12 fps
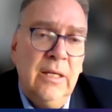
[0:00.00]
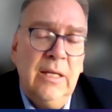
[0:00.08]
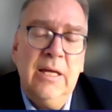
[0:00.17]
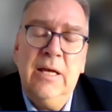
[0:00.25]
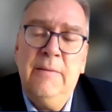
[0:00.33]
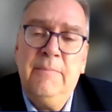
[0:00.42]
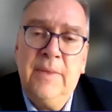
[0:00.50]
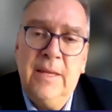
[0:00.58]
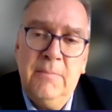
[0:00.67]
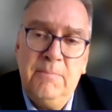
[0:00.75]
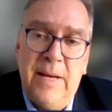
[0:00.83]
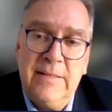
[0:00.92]

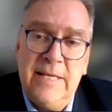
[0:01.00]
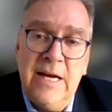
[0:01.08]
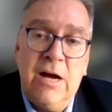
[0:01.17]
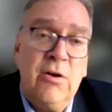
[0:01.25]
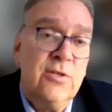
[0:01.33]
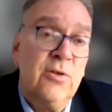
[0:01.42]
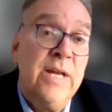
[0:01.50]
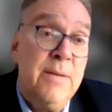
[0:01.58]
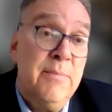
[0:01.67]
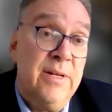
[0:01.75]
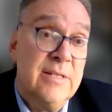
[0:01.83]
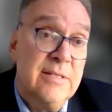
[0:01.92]
But there are also
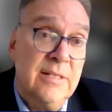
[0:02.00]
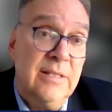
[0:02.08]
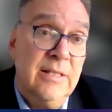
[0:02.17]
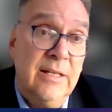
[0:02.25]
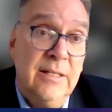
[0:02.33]
limits